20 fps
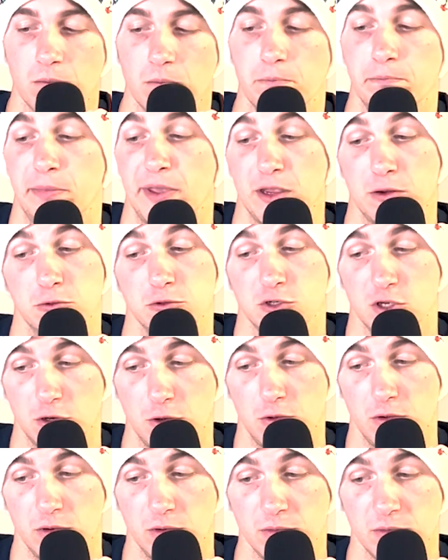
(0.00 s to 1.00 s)
Bengals could
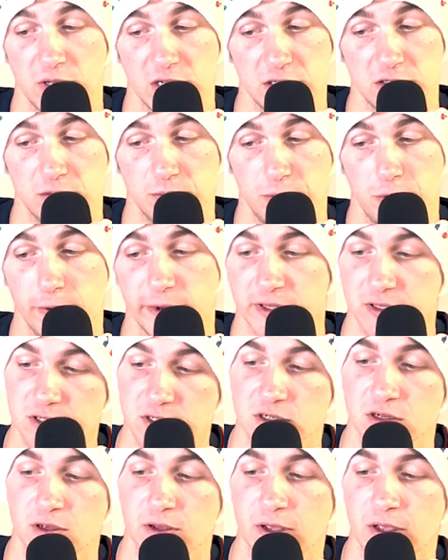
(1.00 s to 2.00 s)
hold them and get some
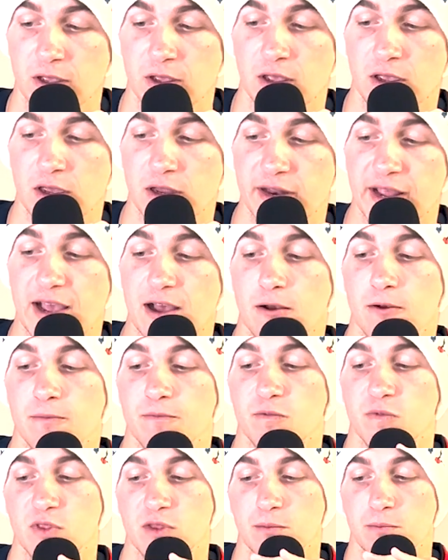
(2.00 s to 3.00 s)
points. Now,
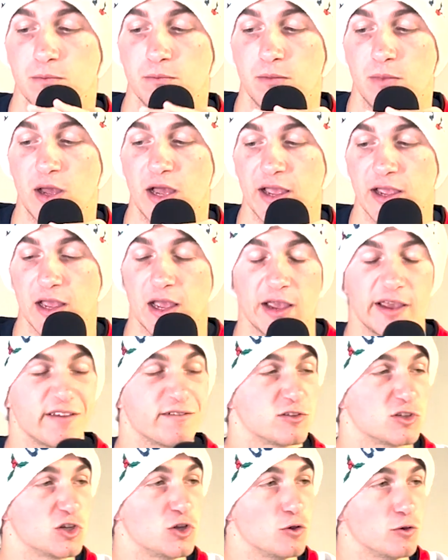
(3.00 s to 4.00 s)
I
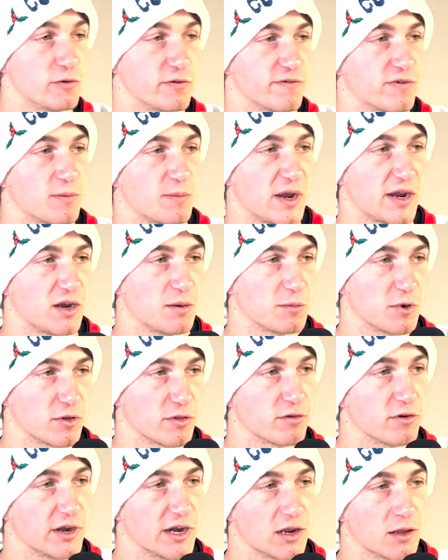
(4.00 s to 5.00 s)
have 2 for my number
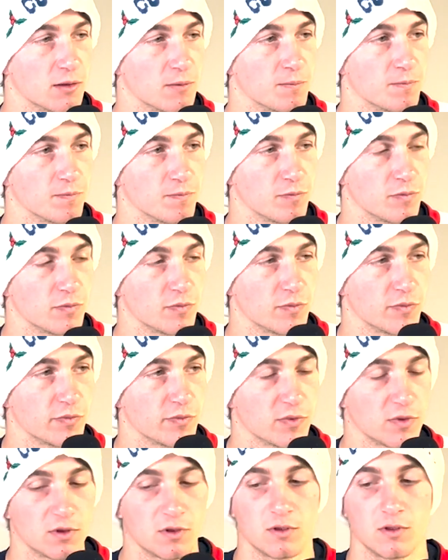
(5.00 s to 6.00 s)
3.
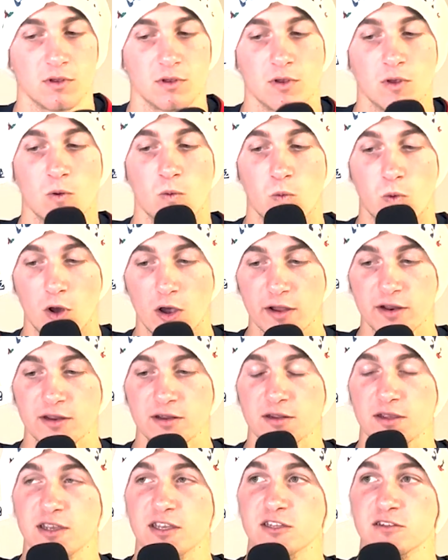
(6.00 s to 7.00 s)

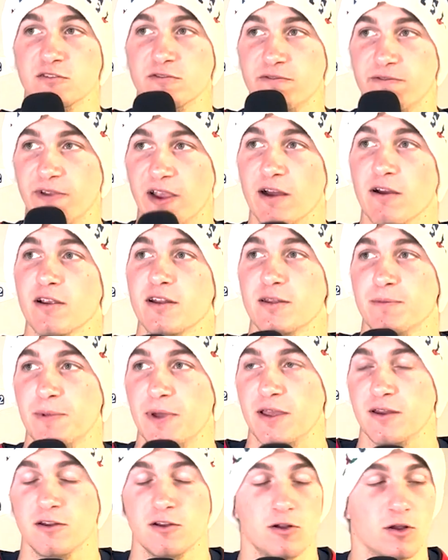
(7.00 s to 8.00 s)
One is very
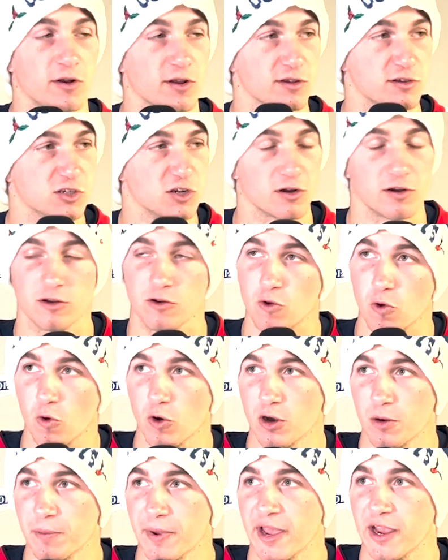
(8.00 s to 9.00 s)
dependent on a certain
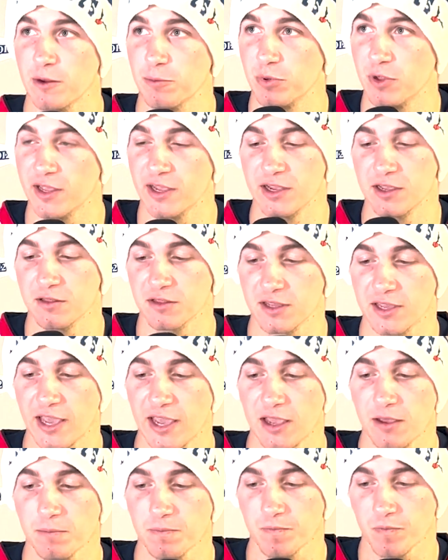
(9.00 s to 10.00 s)
quarterback playing in the
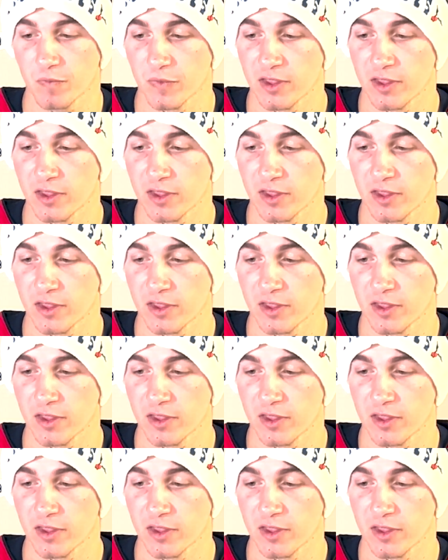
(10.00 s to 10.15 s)
game.